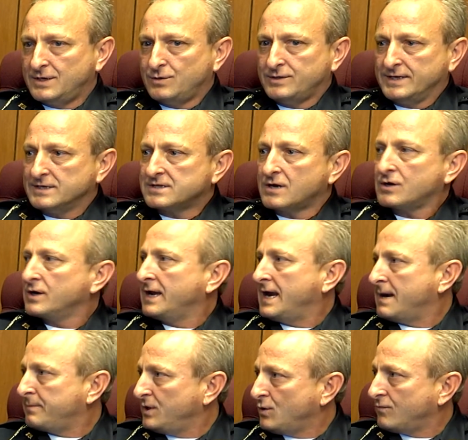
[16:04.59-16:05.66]
things aren't going to
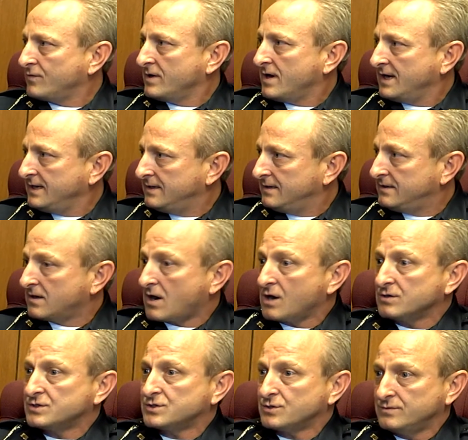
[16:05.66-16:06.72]
happen overnight. There
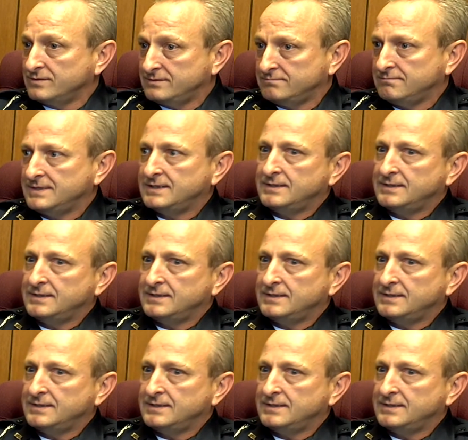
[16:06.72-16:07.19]
are certain,